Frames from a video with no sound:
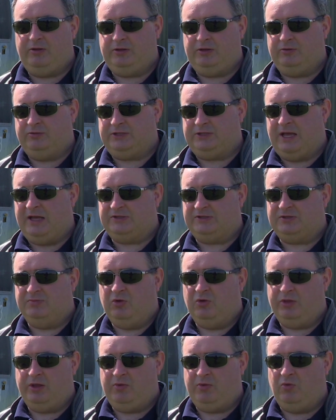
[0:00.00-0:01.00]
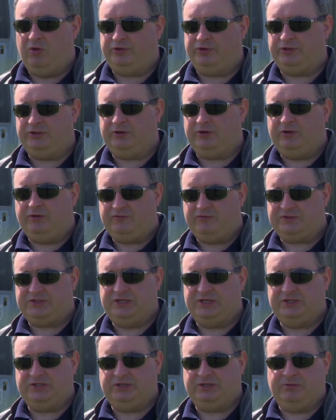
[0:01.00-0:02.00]
you know, to ask them what they wanted out of a
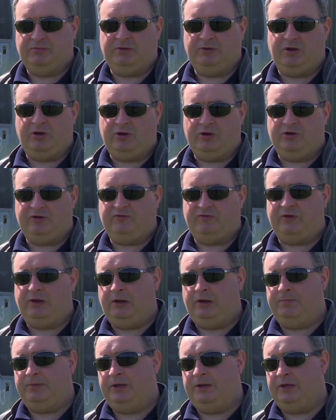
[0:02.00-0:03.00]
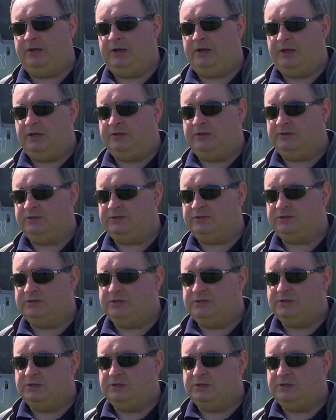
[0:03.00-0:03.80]
system and how to develop it and